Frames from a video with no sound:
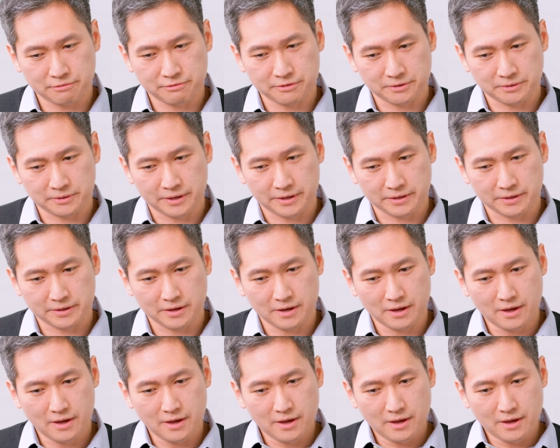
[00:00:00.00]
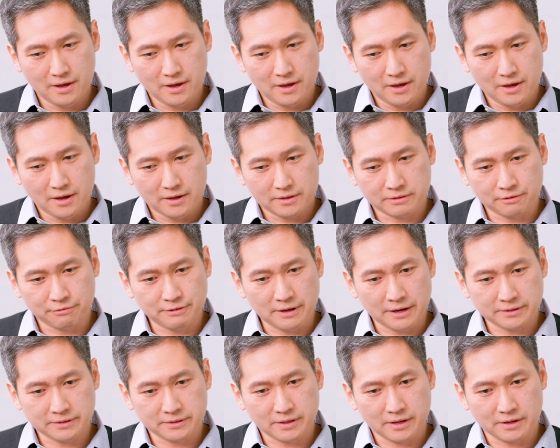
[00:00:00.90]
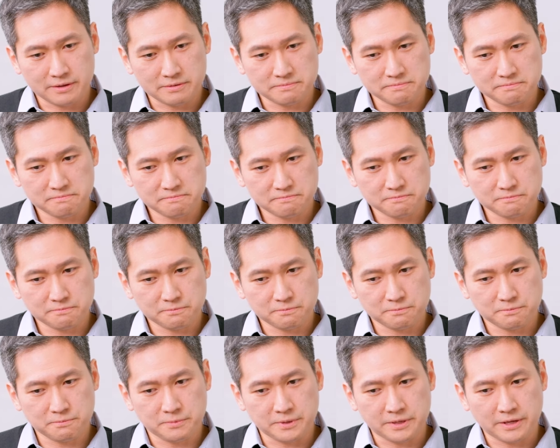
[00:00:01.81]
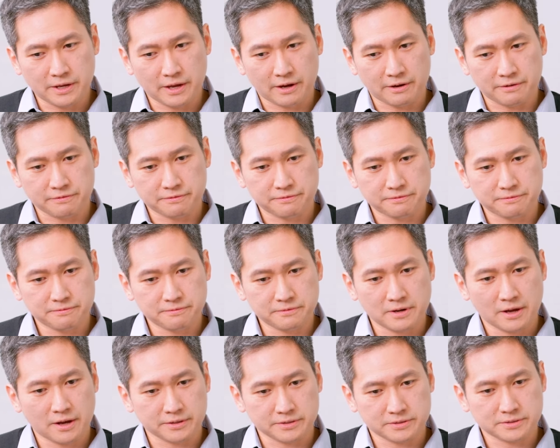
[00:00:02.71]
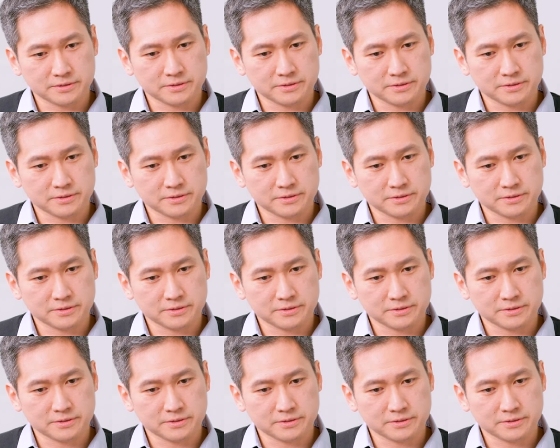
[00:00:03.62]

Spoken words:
feel like the fact that we have not